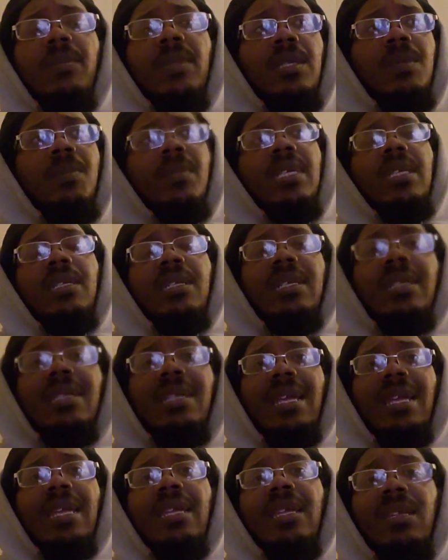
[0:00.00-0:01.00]
Miss Meek
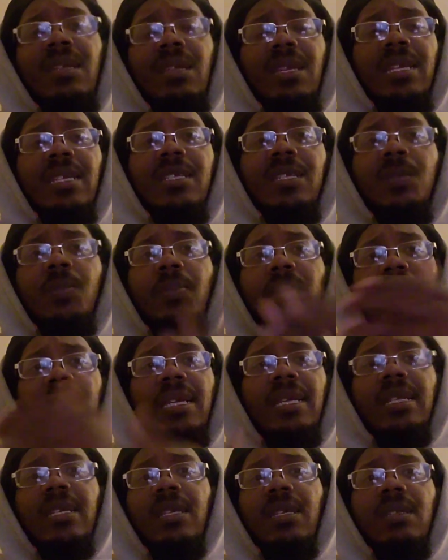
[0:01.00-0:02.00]
today
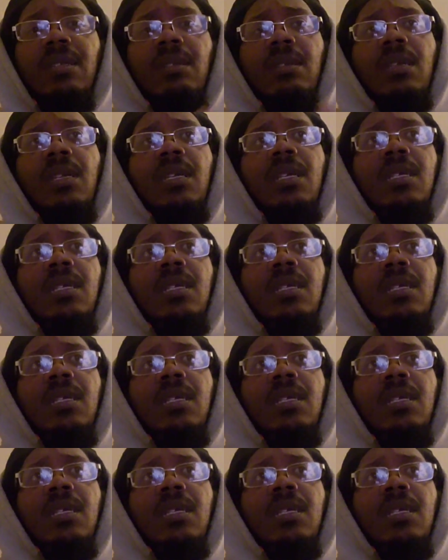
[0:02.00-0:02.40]
explained